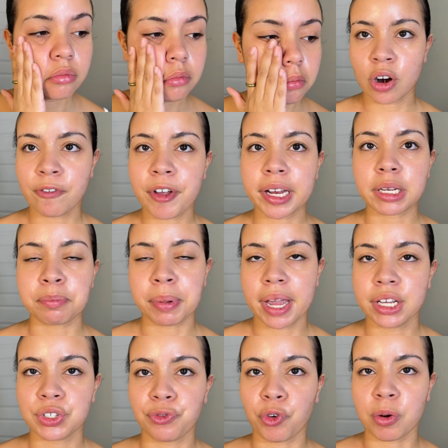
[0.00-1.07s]
Perfect
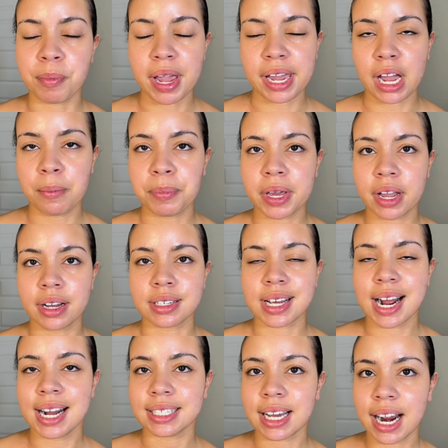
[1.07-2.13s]
base for makeup because
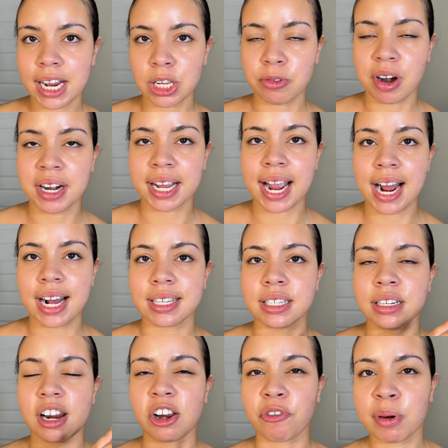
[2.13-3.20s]
it has hyaluronic
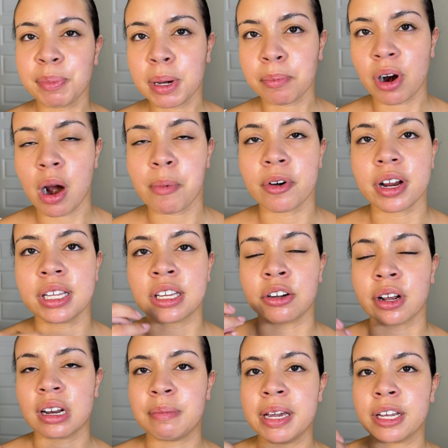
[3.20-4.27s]
acid and gripping properties
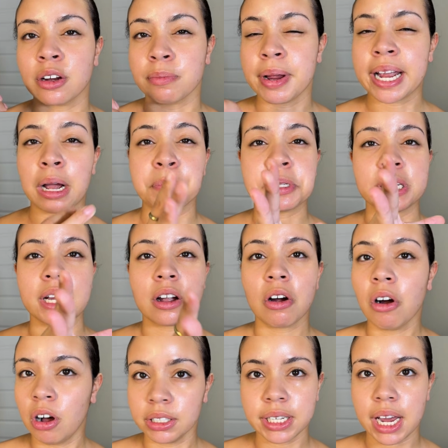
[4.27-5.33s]
that are going to make your makeup stick
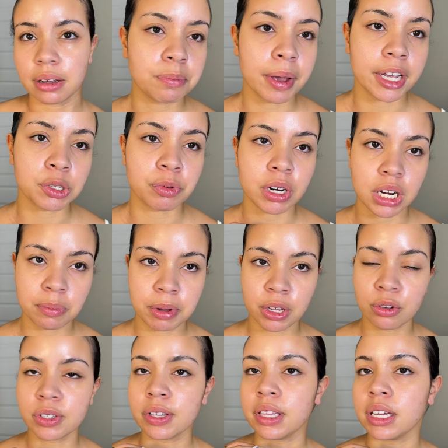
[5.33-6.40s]
all day. The base, we're going to be
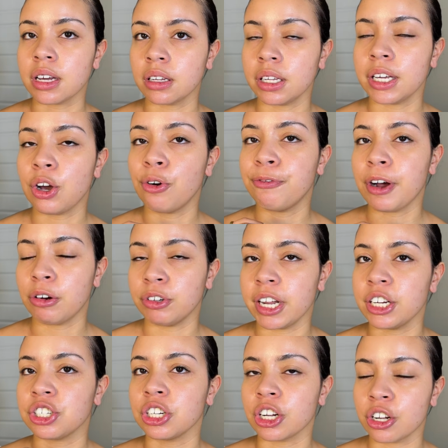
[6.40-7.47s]
using the Clio
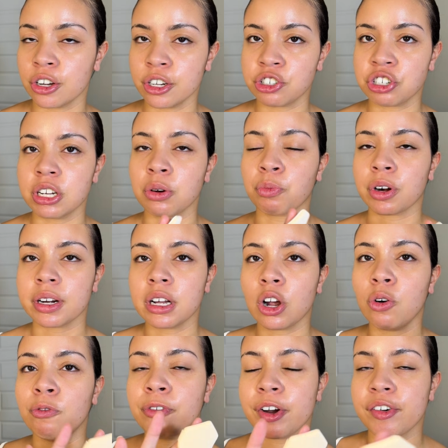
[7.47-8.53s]
Foundation Cushion. We're going to
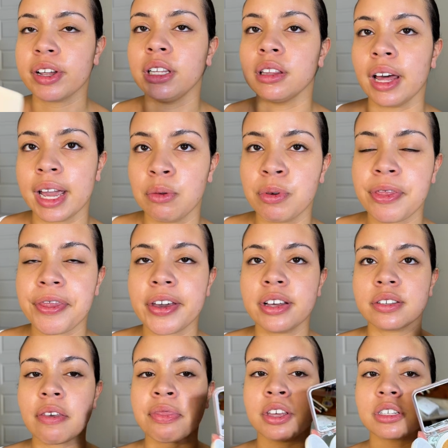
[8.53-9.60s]
go very light with
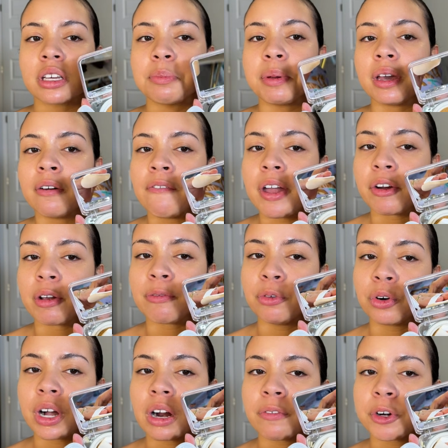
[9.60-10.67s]
this. This could be a very
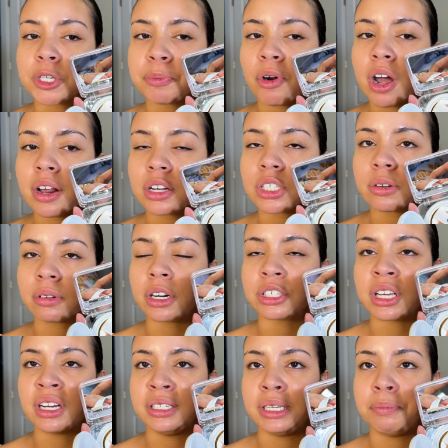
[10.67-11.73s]
full coverage product, so we're
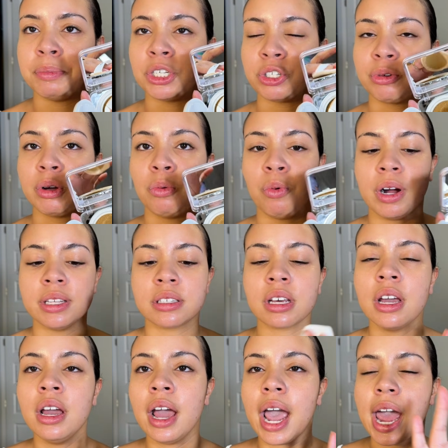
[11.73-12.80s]
just going to dip into it
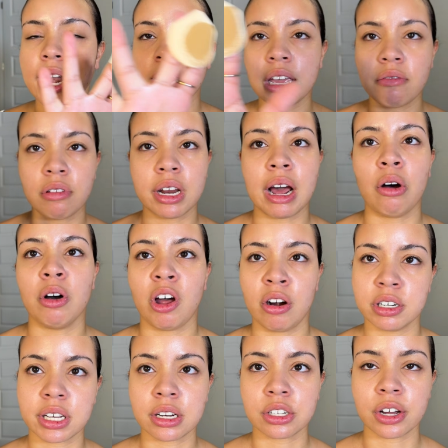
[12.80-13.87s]
once and even out
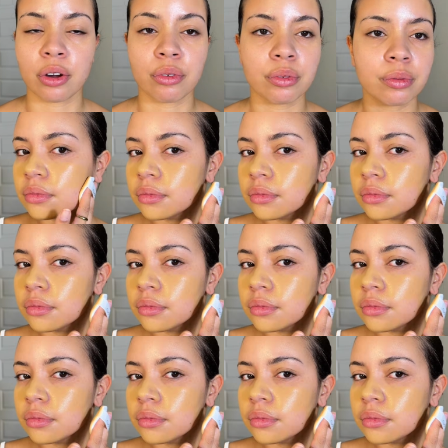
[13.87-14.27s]
our skin tone.